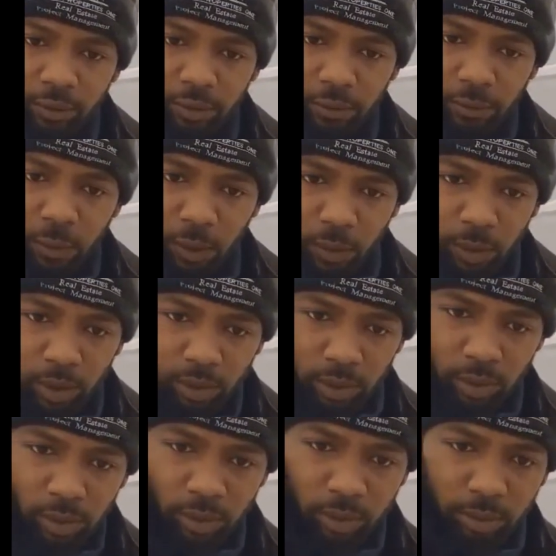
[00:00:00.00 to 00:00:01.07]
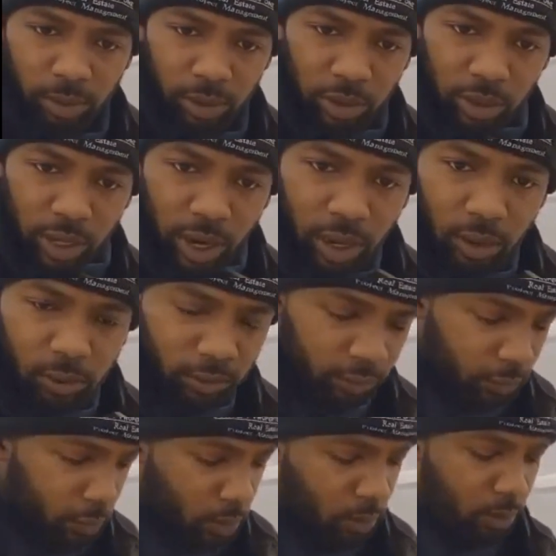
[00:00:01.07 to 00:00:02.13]
forward, push it down,
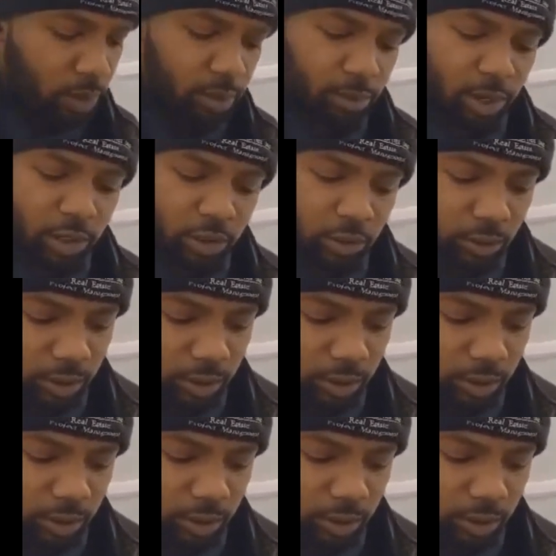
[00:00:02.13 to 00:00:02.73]
forward, make sure